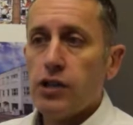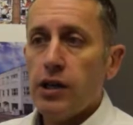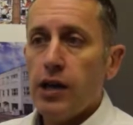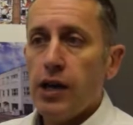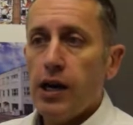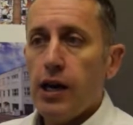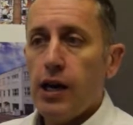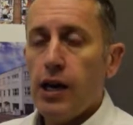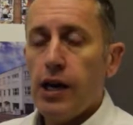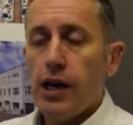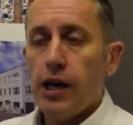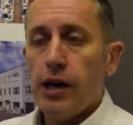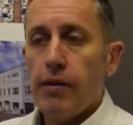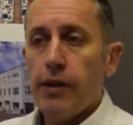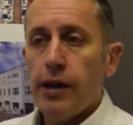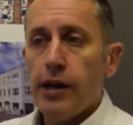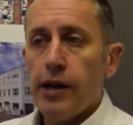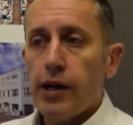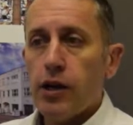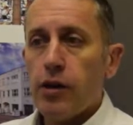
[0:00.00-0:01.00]

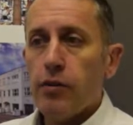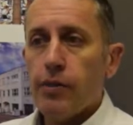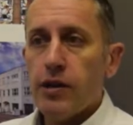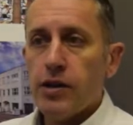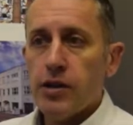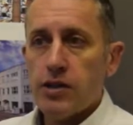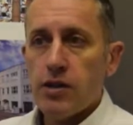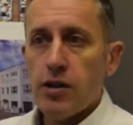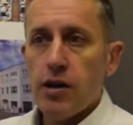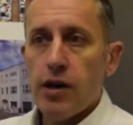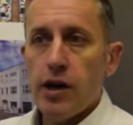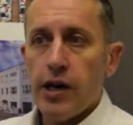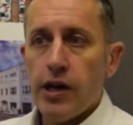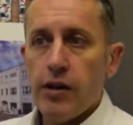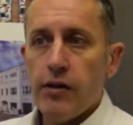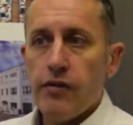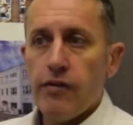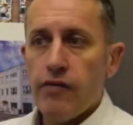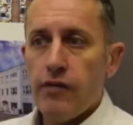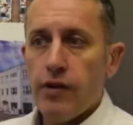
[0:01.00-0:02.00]
and it could be a sign
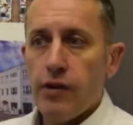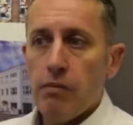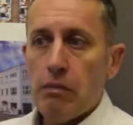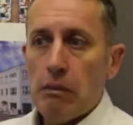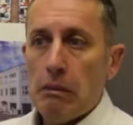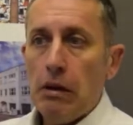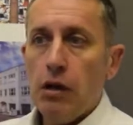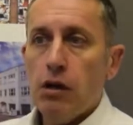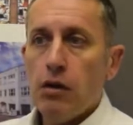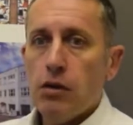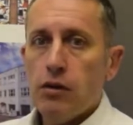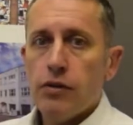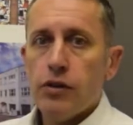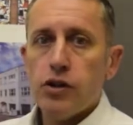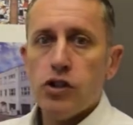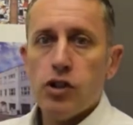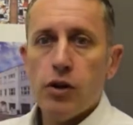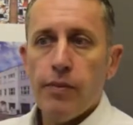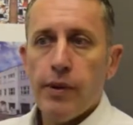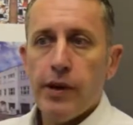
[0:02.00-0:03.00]
of the
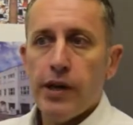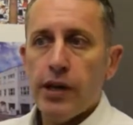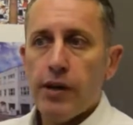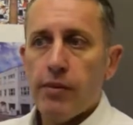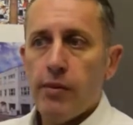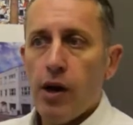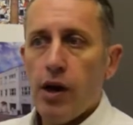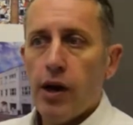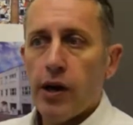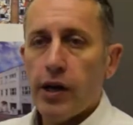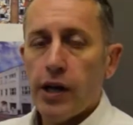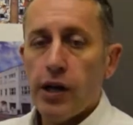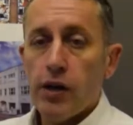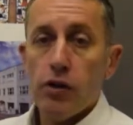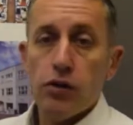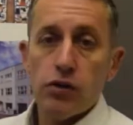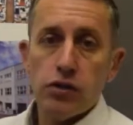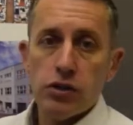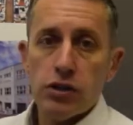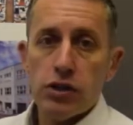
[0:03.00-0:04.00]
top end of the market,
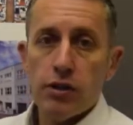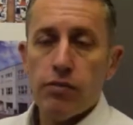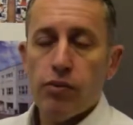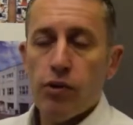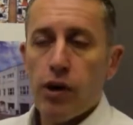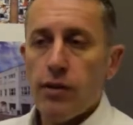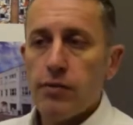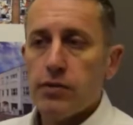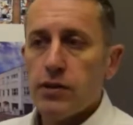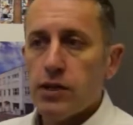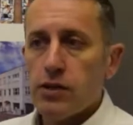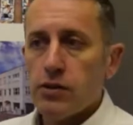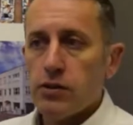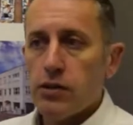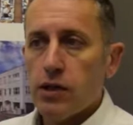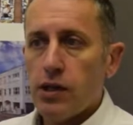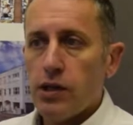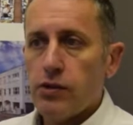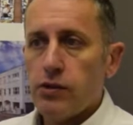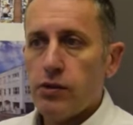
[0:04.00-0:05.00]
not just in prime
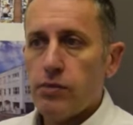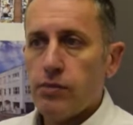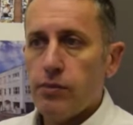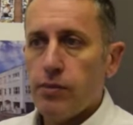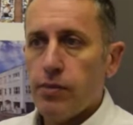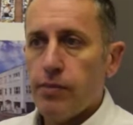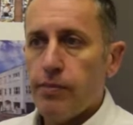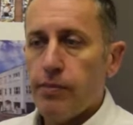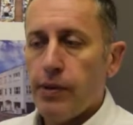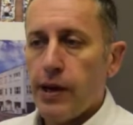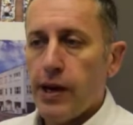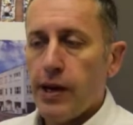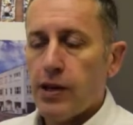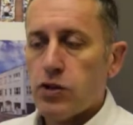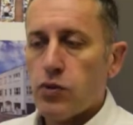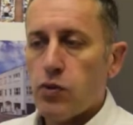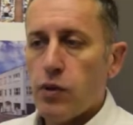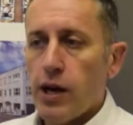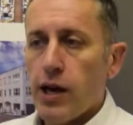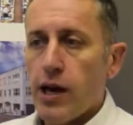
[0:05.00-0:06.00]
central London, but
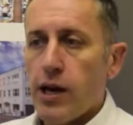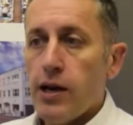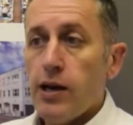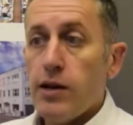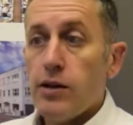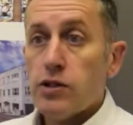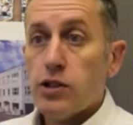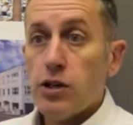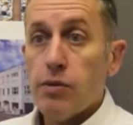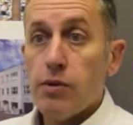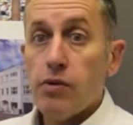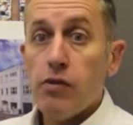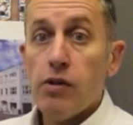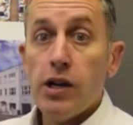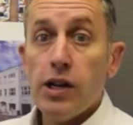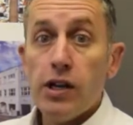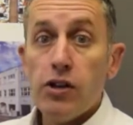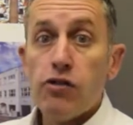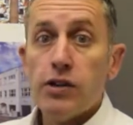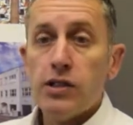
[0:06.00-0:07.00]
elsewhere. So I'd be
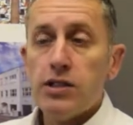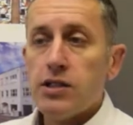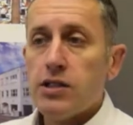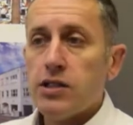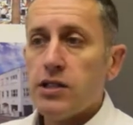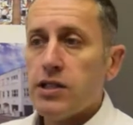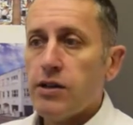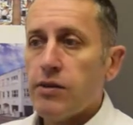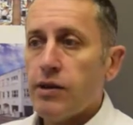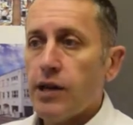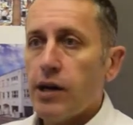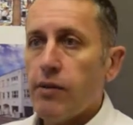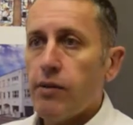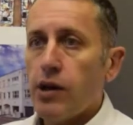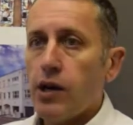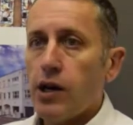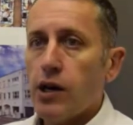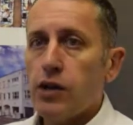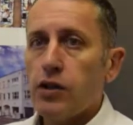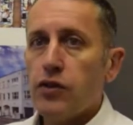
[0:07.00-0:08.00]
really interested to see what that one
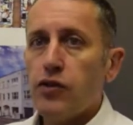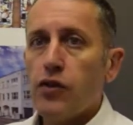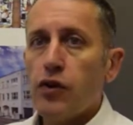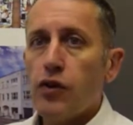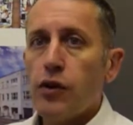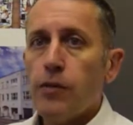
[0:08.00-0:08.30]
goes for.